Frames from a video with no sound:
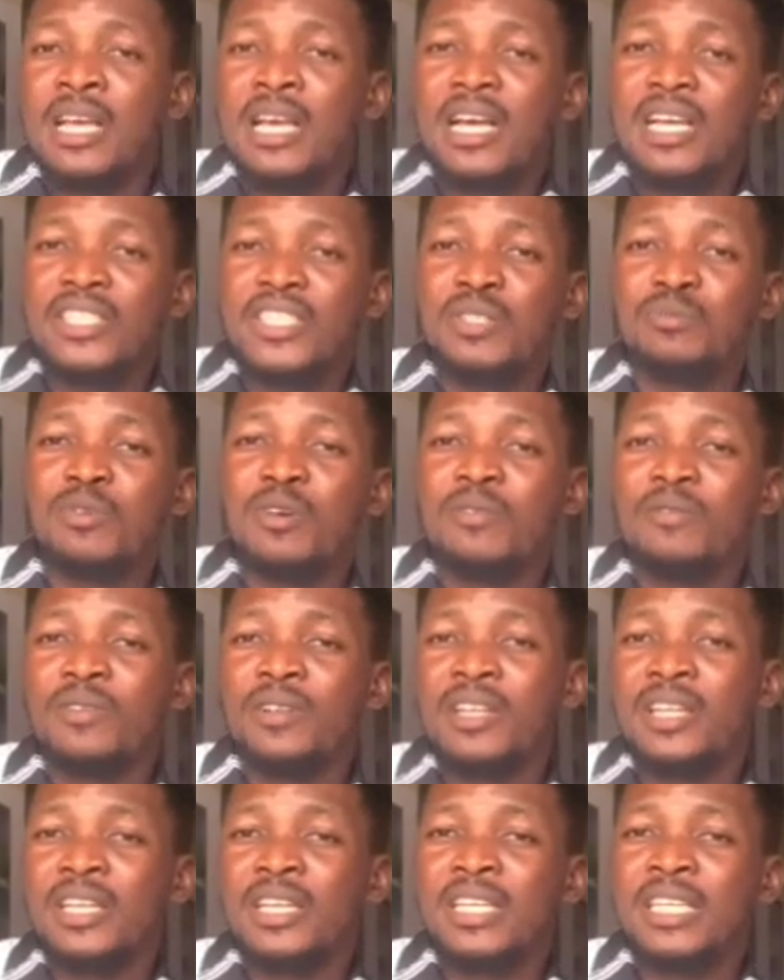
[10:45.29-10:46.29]
And some of
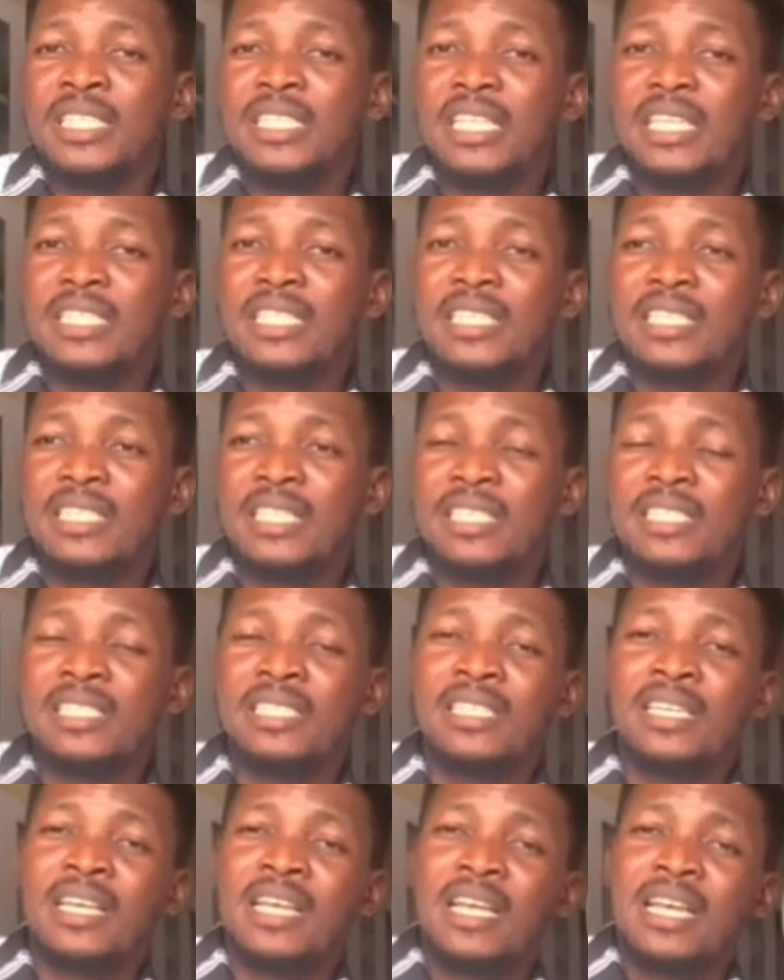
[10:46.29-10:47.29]
the
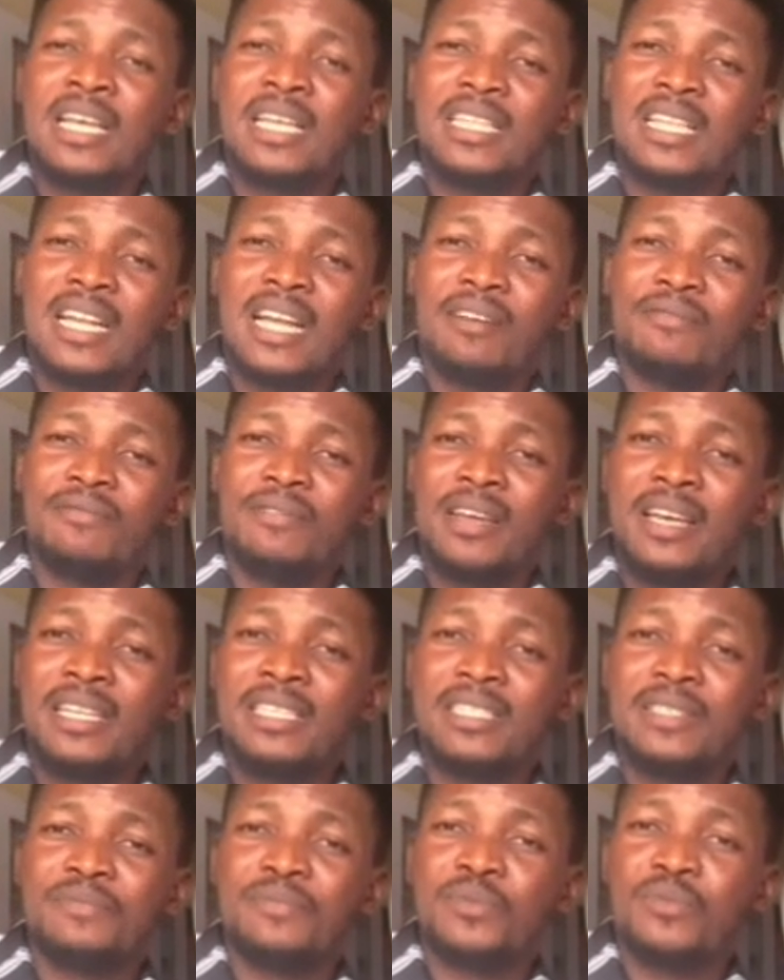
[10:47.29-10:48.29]
diseases that
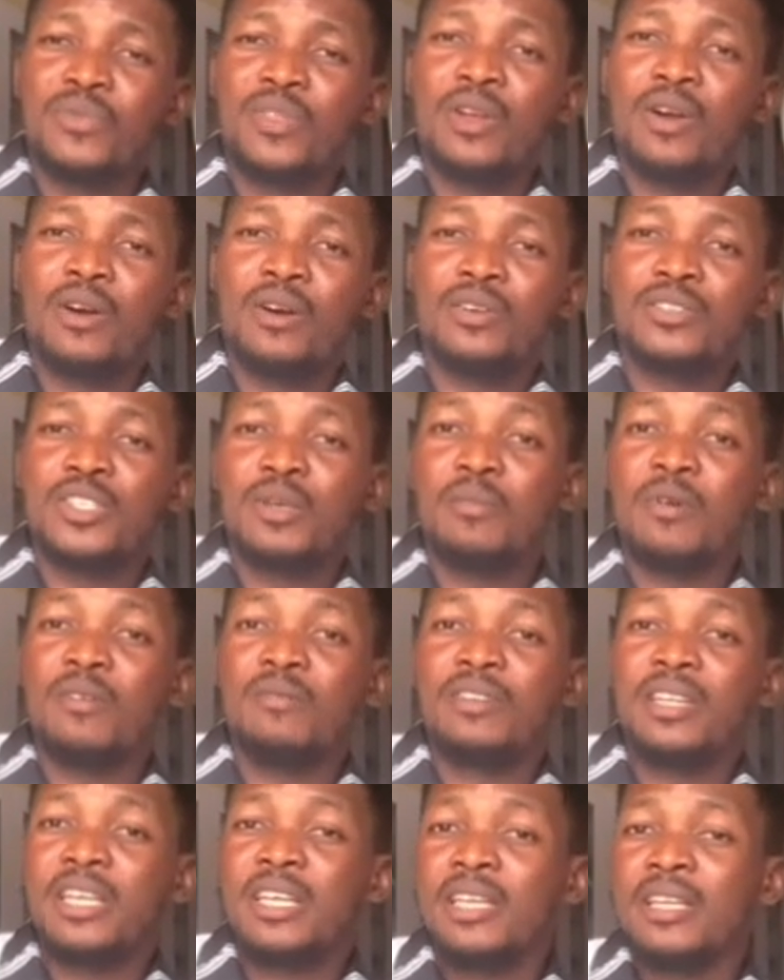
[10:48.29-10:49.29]
affect, or some
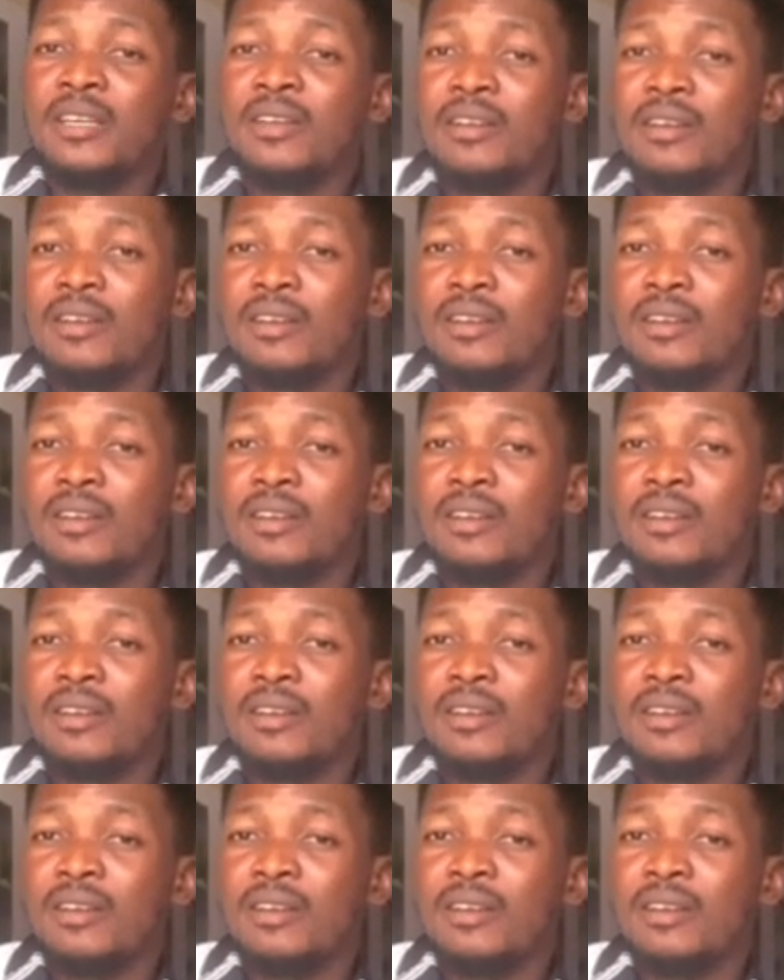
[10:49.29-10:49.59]
of the